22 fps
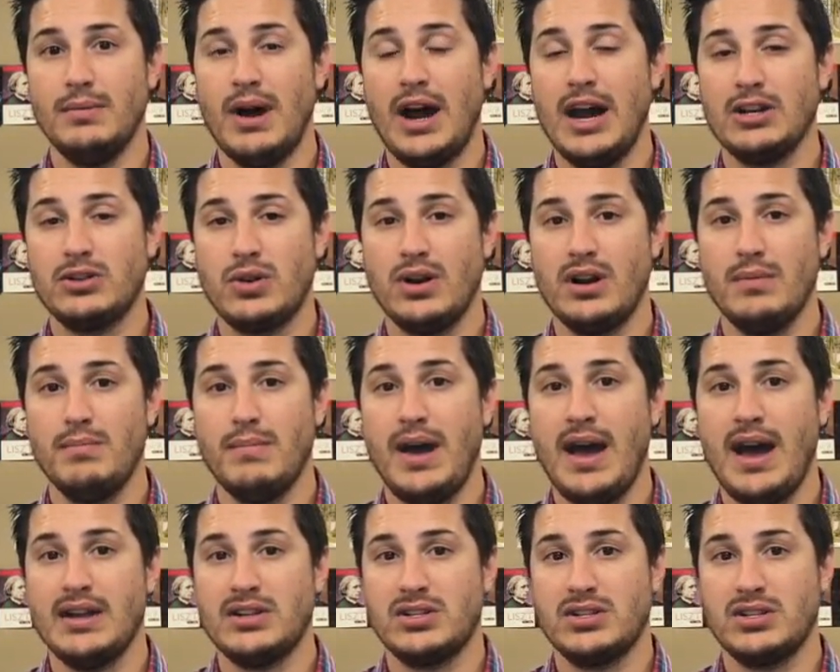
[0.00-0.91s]
I try to
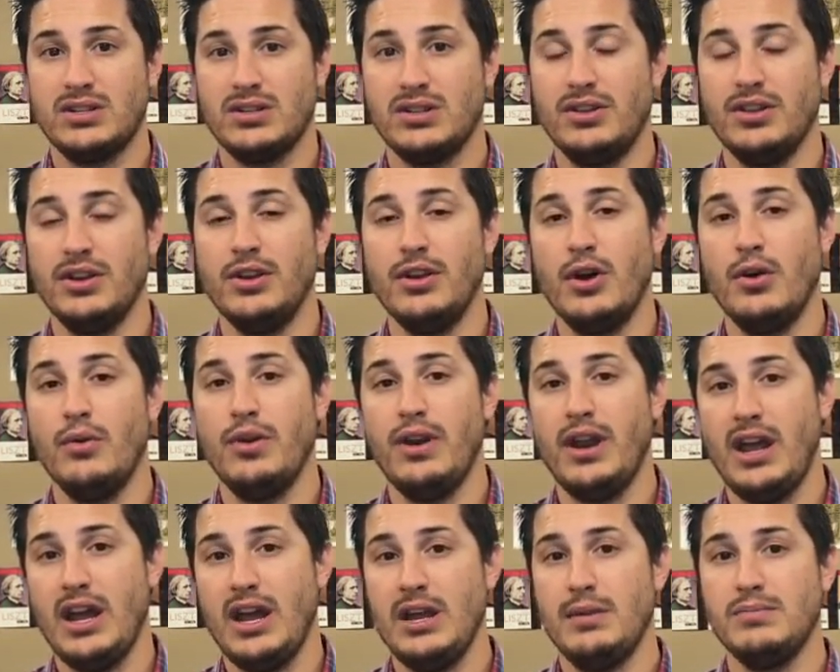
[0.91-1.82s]
match the note
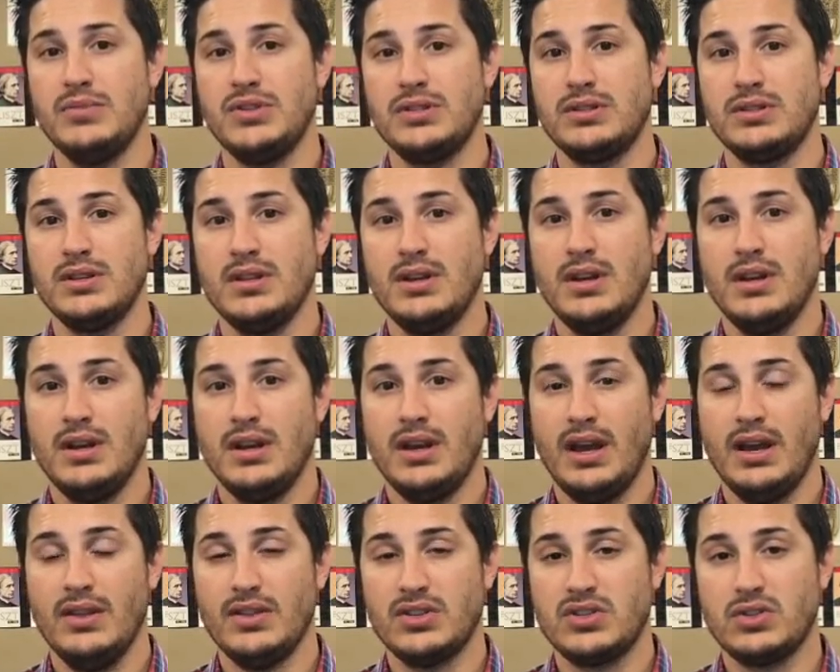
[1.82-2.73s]
names
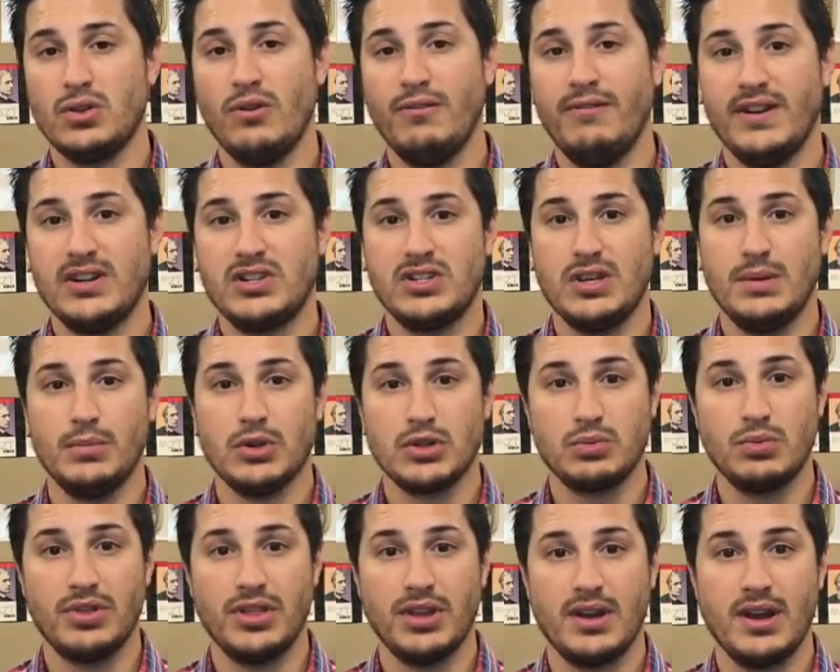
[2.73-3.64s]
and the solfege
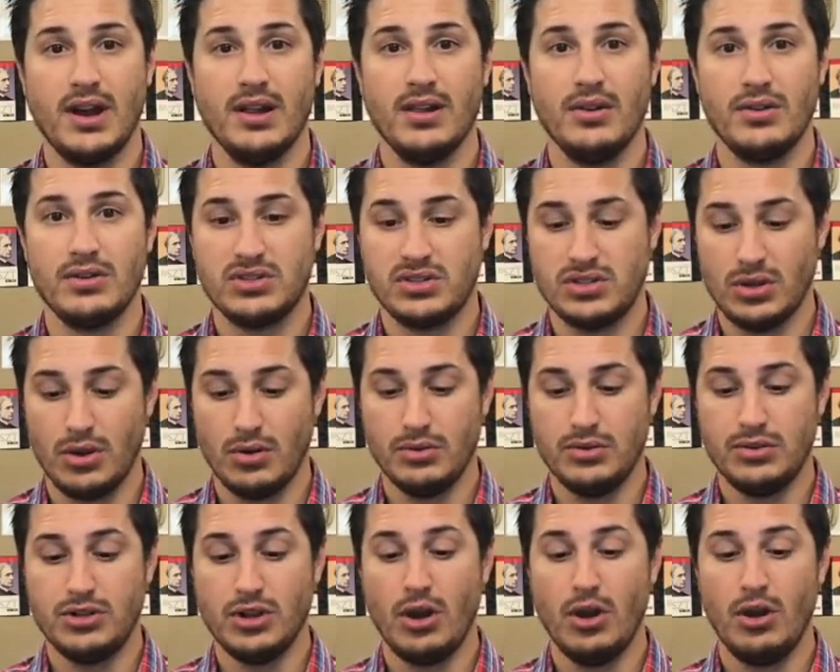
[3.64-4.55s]
symbols with the colors, so
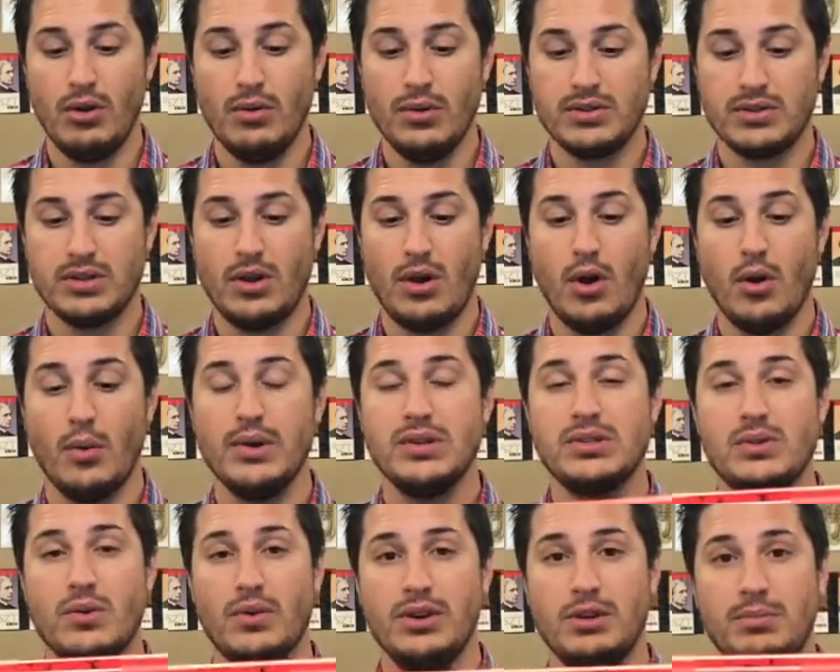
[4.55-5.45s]
Do is
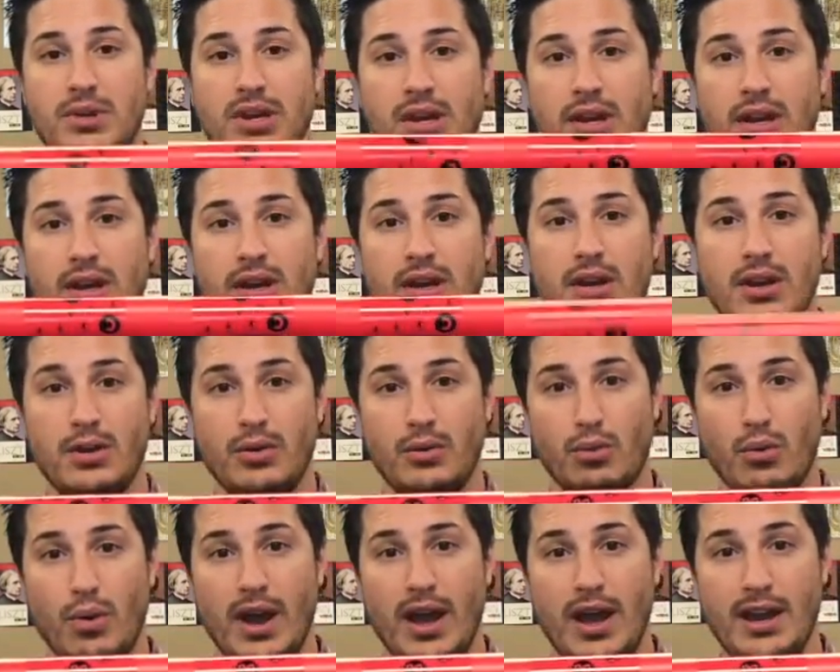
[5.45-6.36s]
always going to be
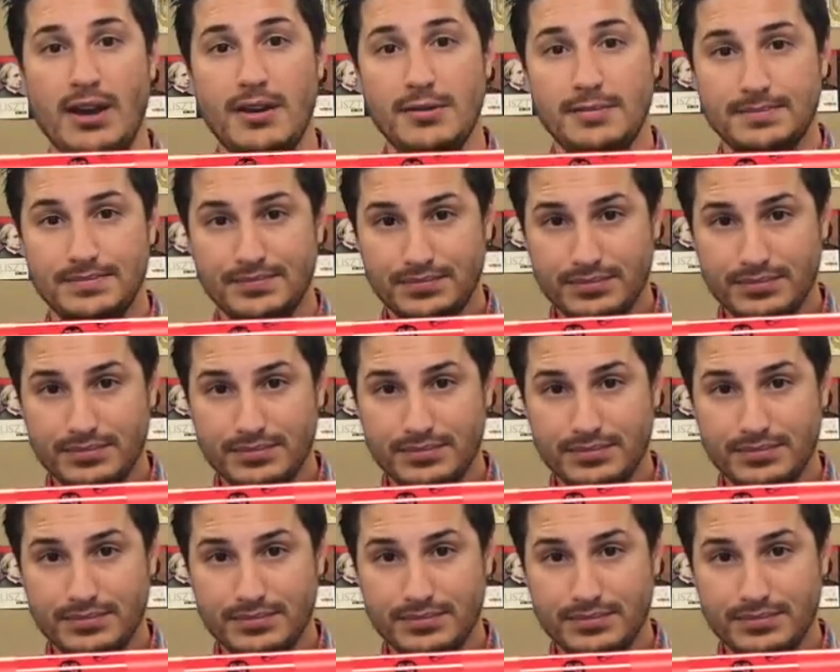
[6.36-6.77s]
red,